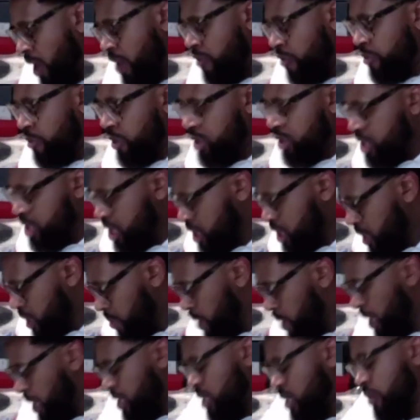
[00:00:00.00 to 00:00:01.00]
per se. Some of
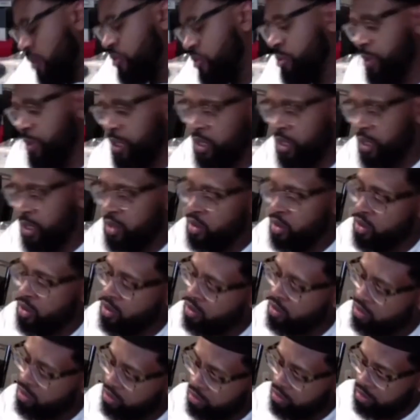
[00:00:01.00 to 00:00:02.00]
that stuff's pretty
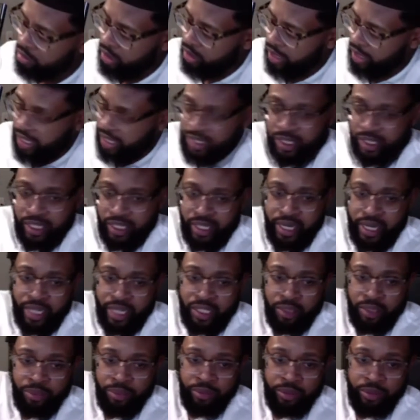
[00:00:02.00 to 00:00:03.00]
cool. Like I said, he got
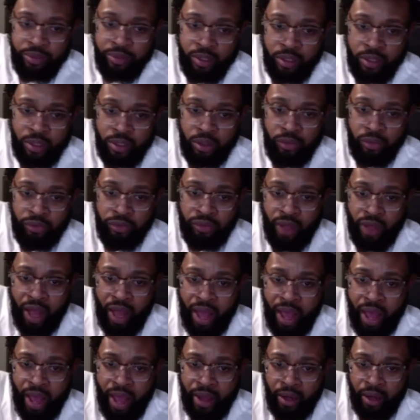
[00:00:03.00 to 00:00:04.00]
the little
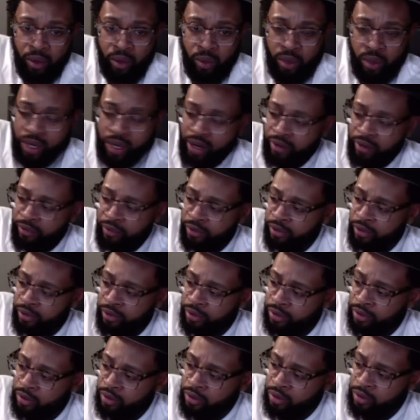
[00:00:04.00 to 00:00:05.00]
flag or whatever,
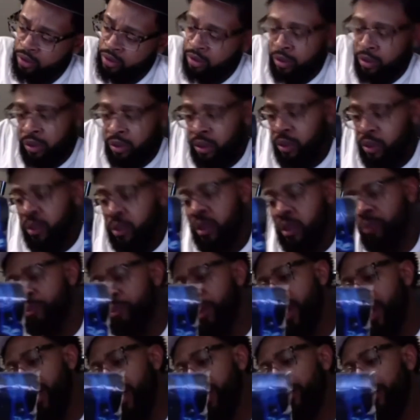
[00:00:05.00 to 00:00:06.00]

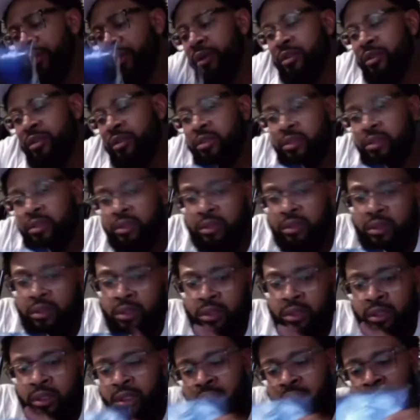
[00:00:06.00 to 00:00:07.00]
banner,
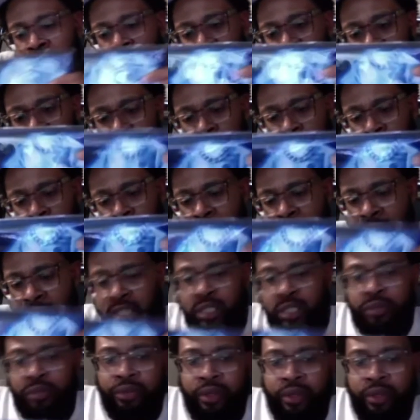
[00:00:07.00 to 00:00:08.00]
little action figure